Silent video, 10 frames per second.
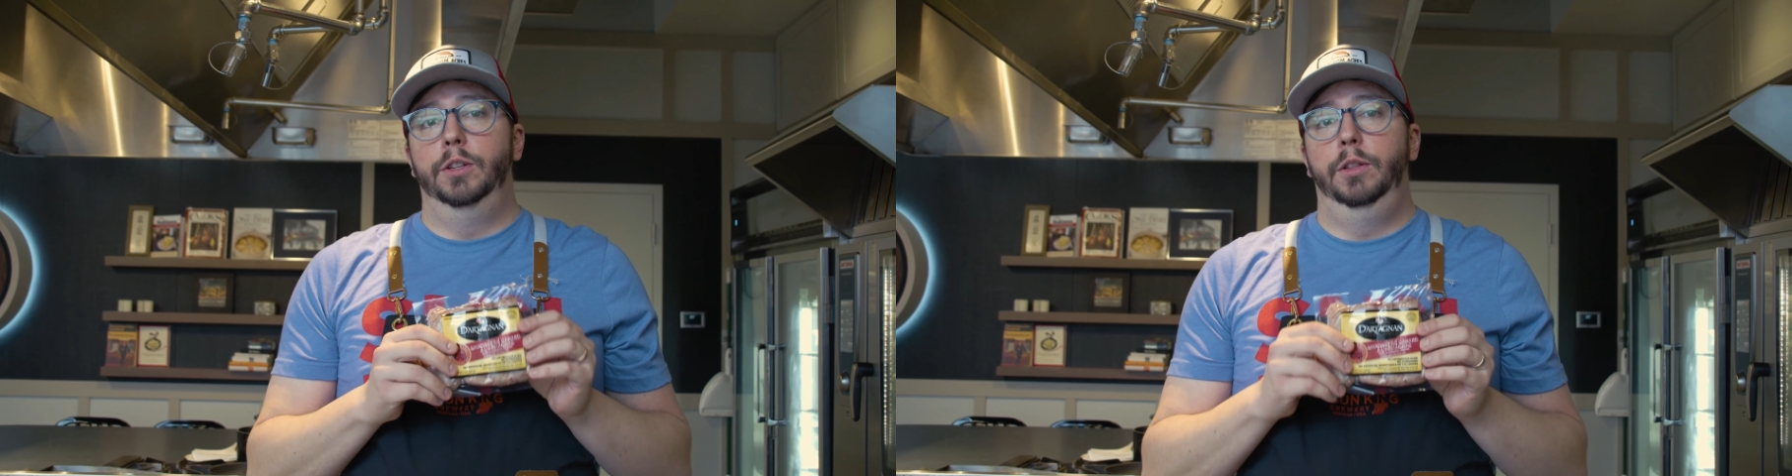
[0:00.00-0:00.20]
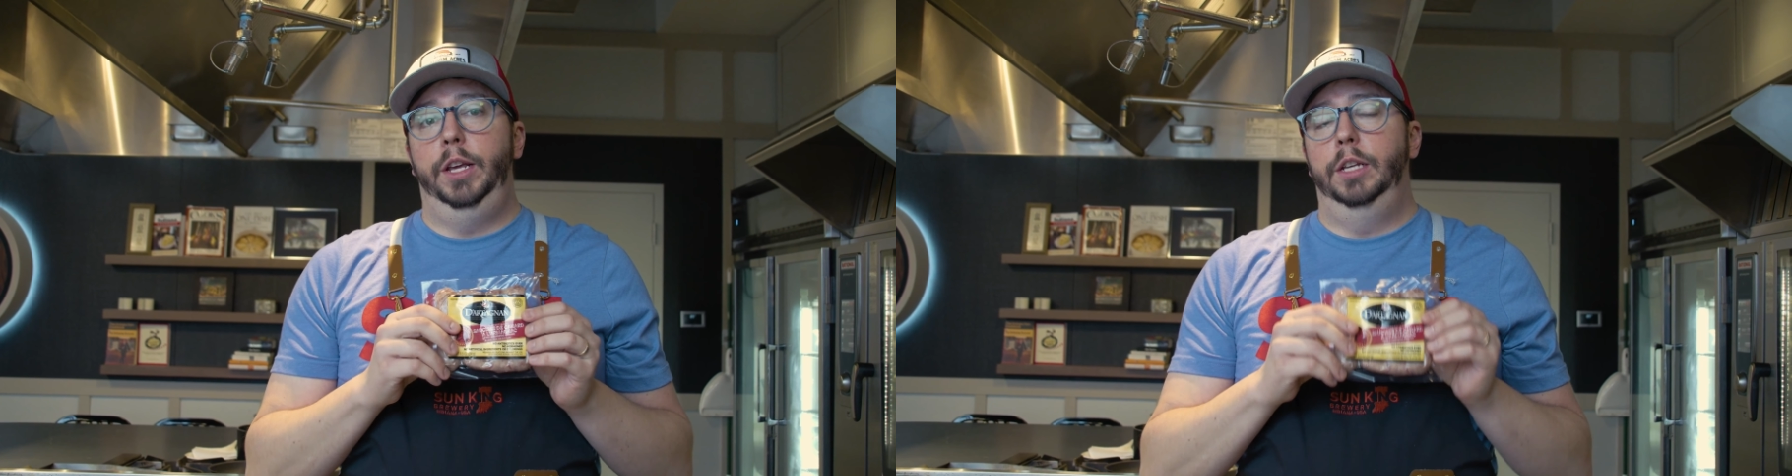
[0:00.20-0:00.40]

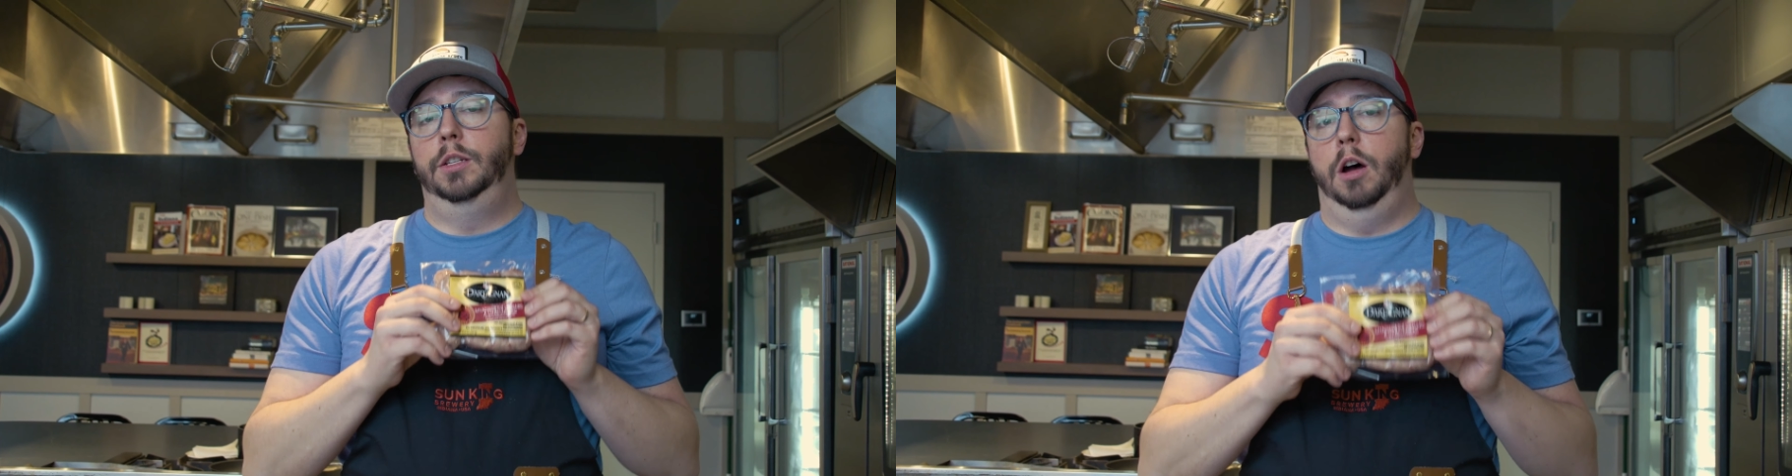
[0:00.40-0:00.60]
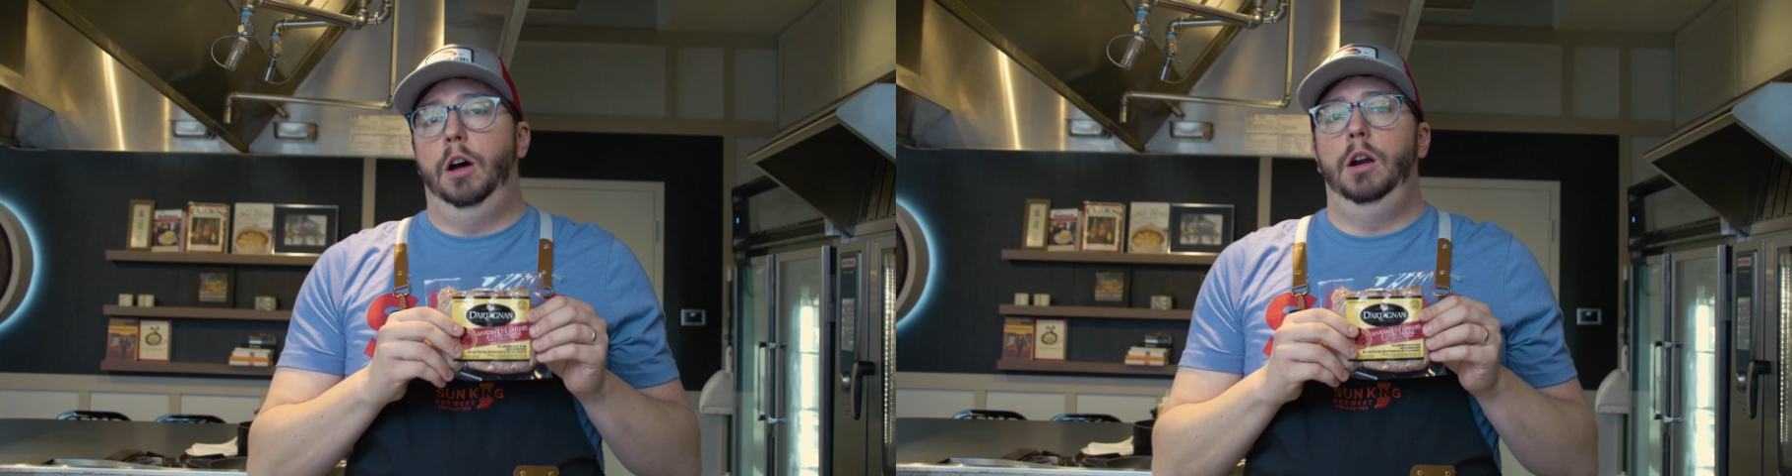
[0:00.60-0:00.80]
So these
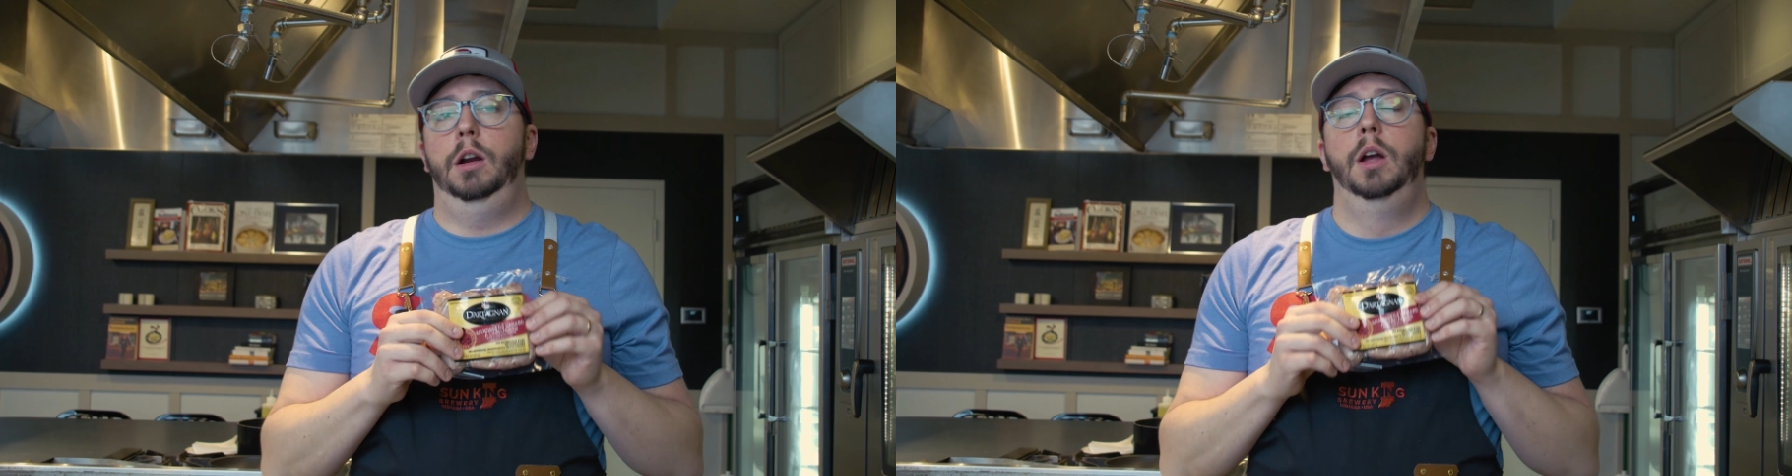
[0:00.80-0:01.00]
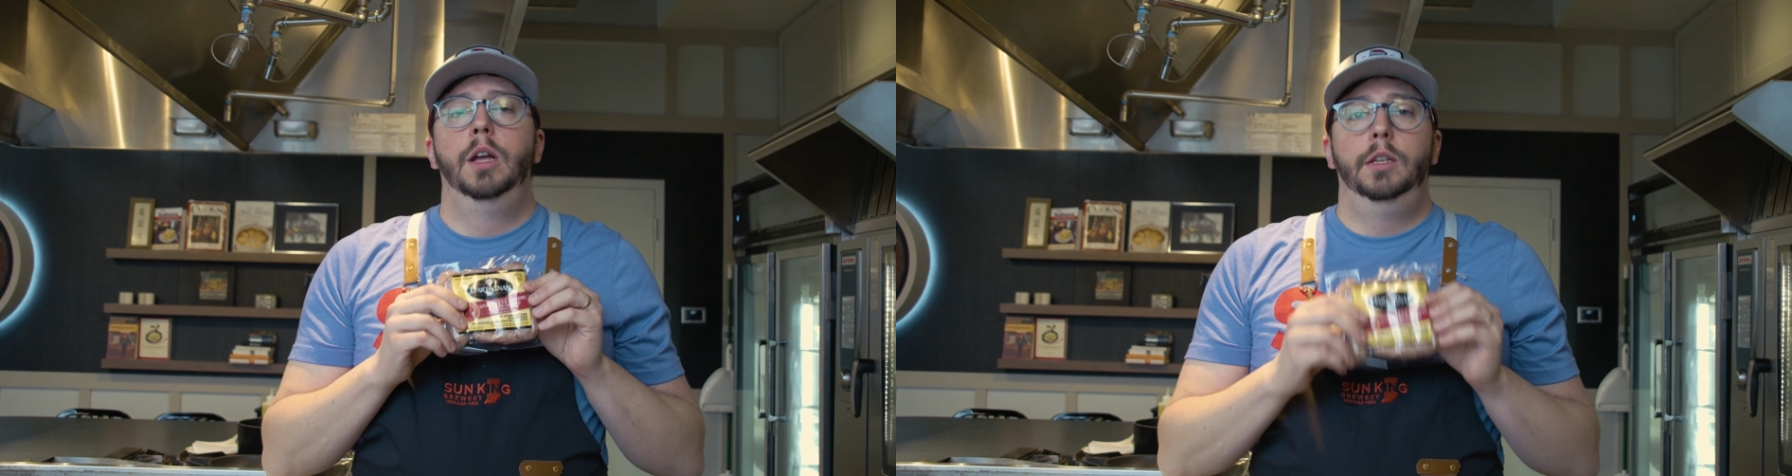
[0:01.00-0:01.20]

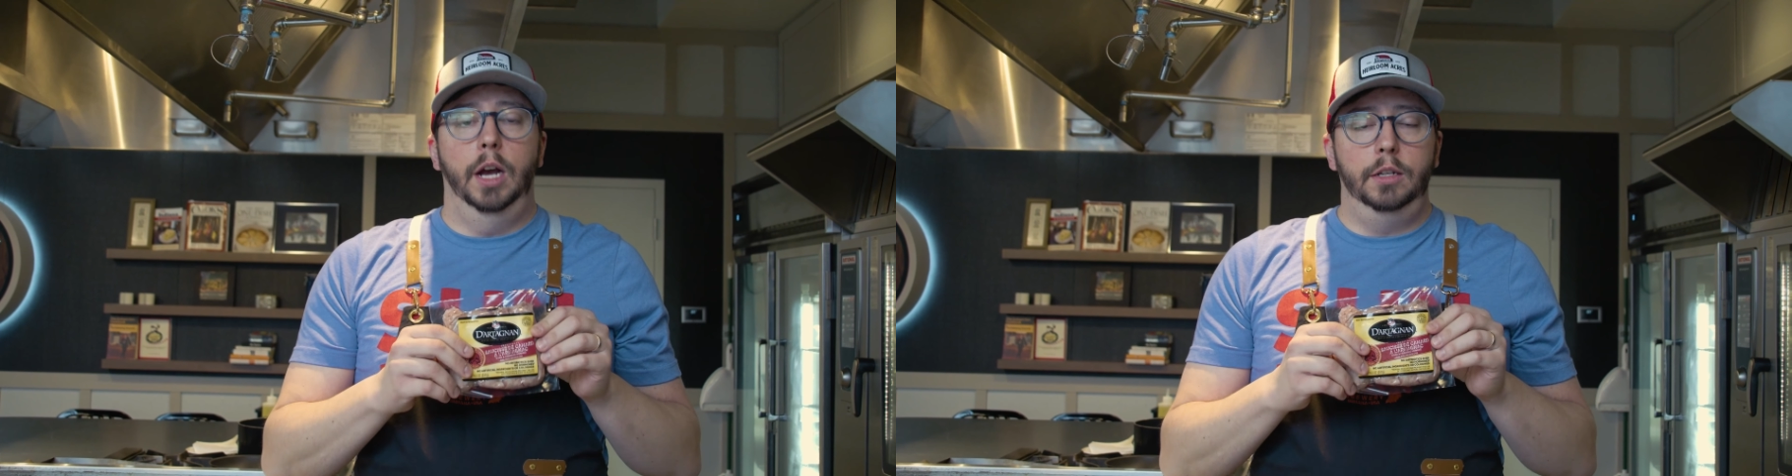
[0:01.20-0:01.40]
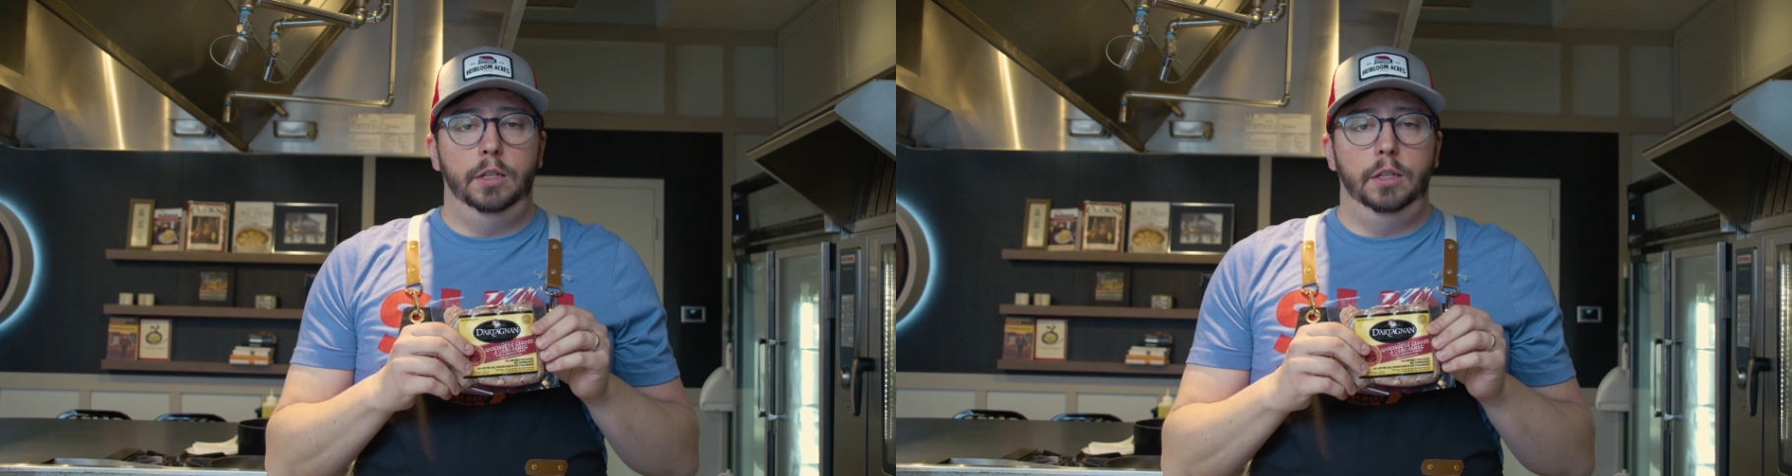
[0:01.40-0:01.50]
are duck